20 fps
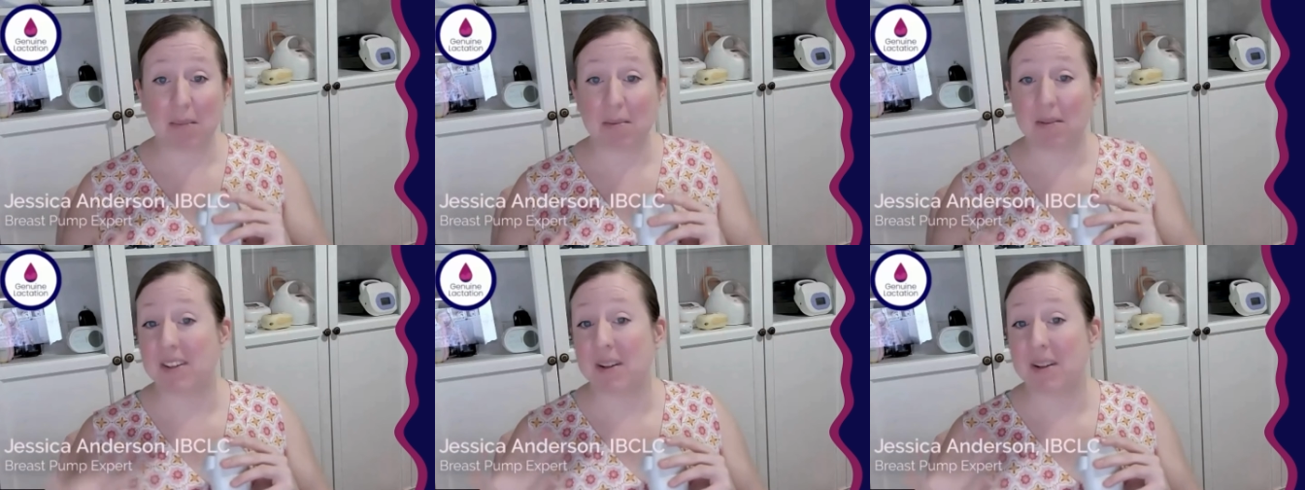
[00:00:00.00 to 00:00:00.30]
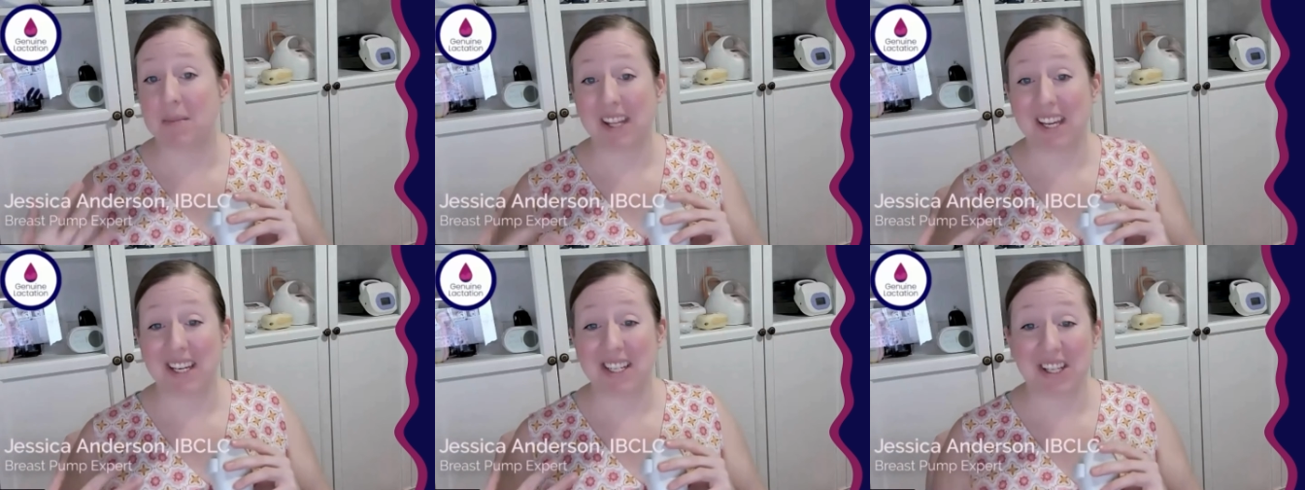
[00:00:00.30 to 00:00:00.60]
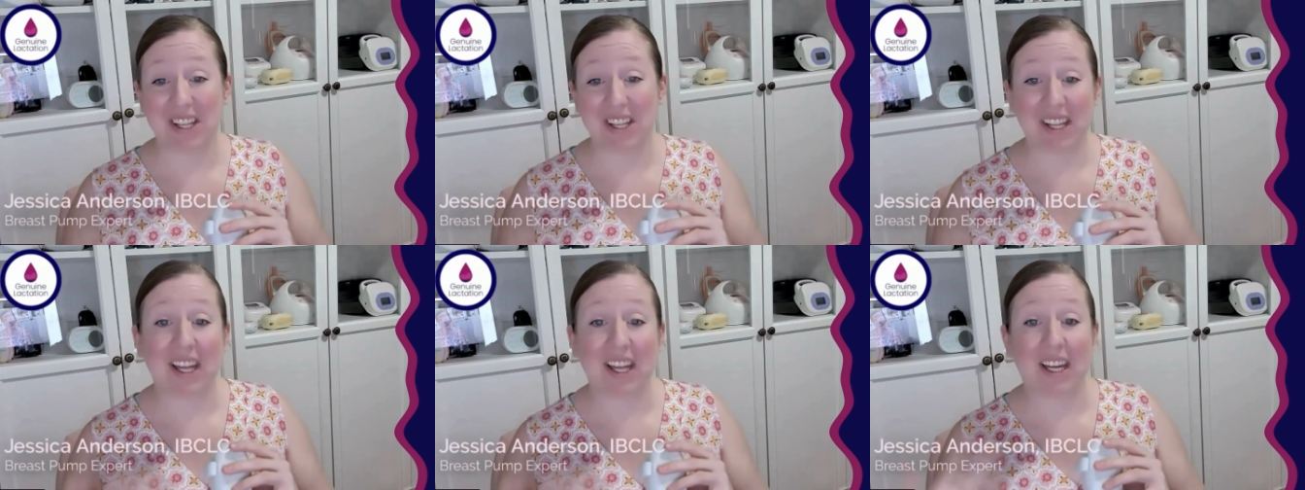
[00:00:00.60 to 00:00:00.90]
of
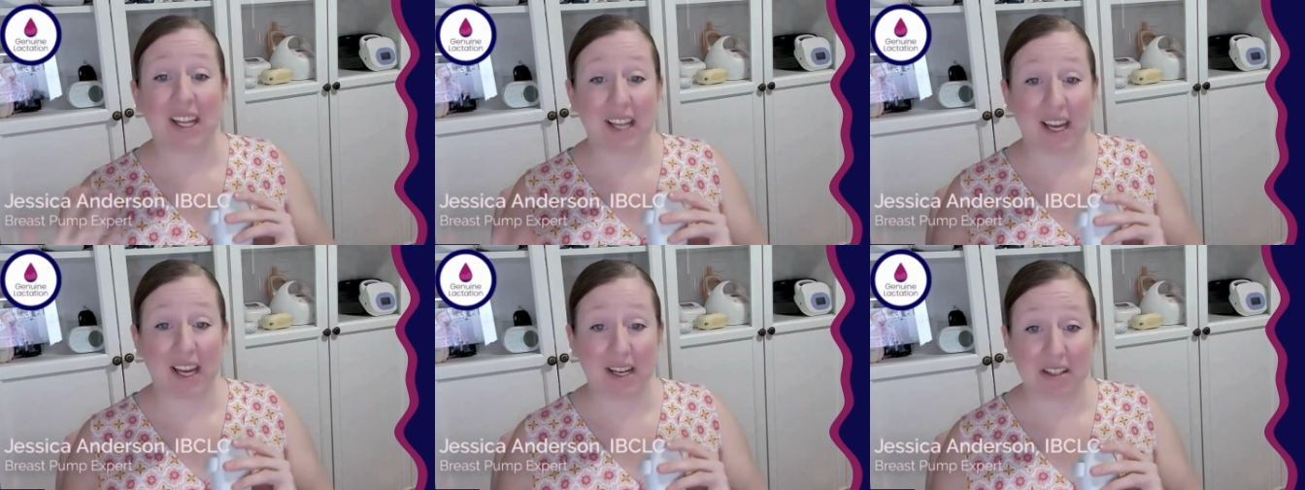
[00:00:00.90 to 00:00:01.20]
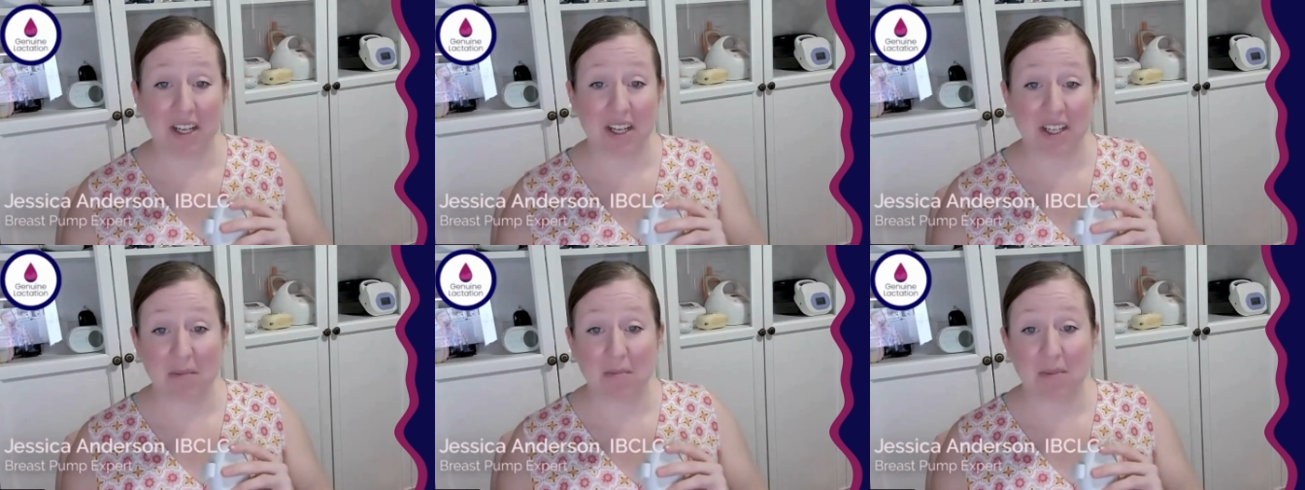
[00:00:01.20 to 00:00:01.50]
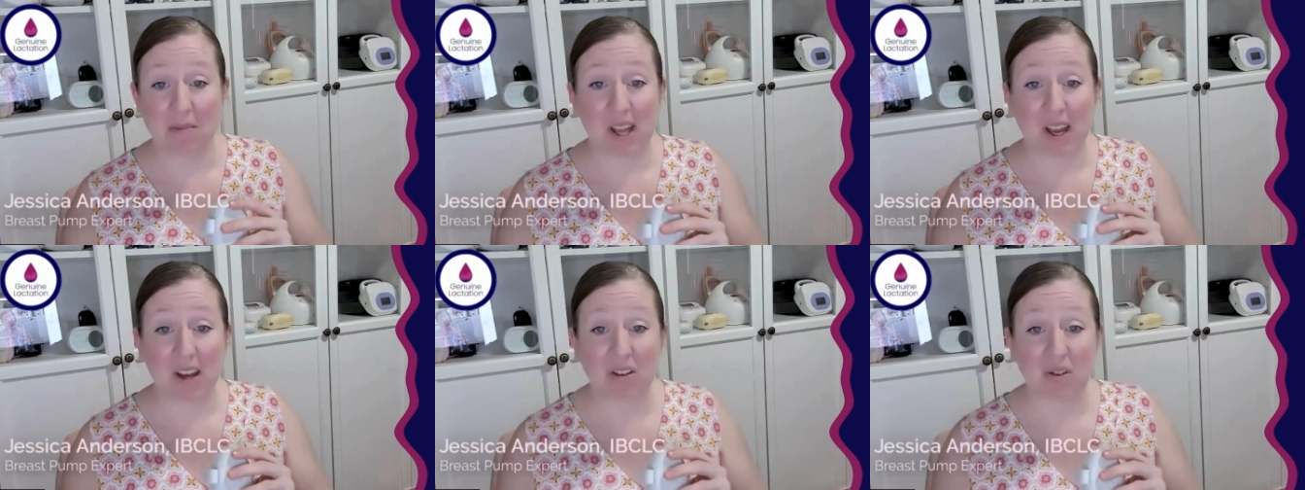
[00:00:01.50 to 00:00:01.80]
stimulation that a lactation
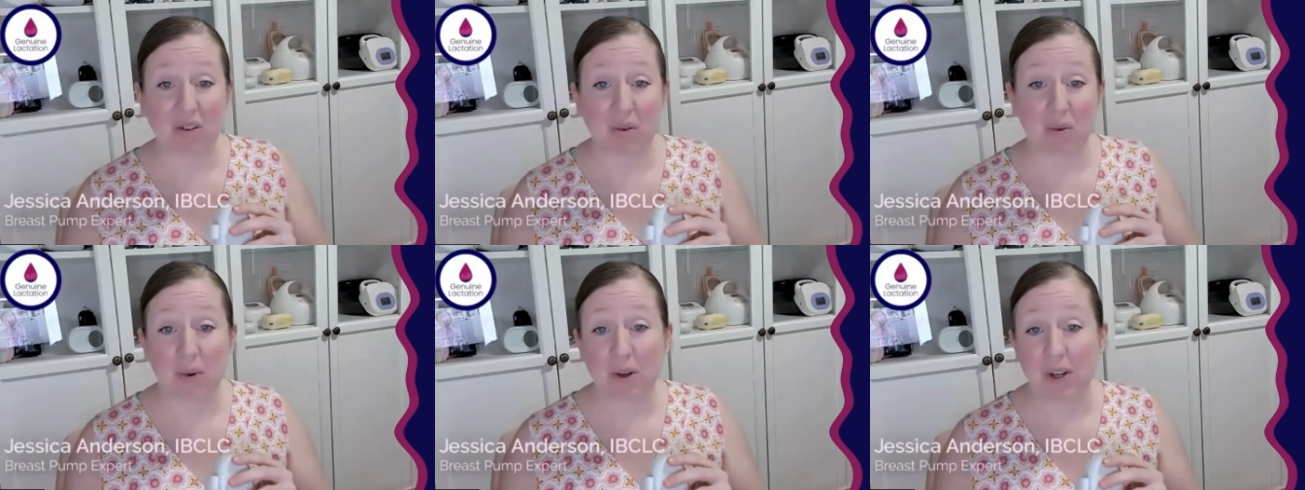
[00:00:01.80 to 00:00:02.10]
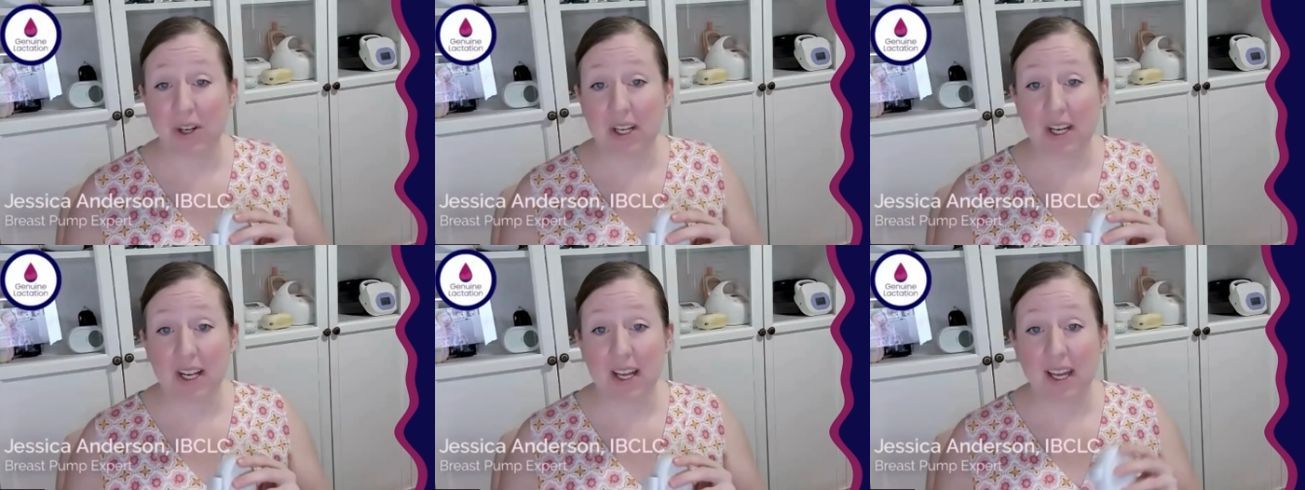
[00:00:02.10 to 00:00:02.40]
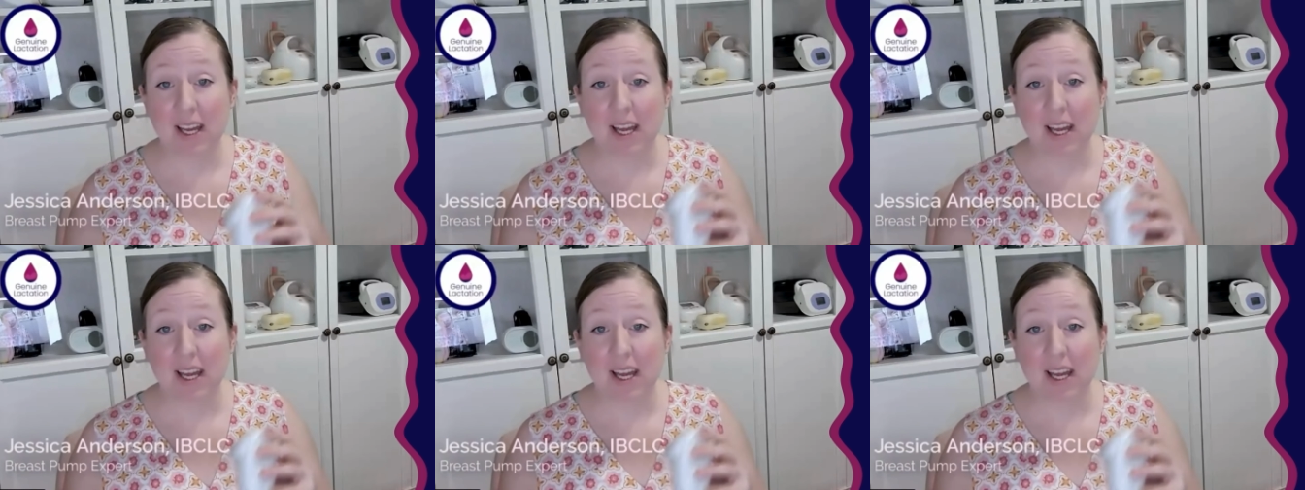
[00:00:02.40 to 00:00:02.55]
massager would,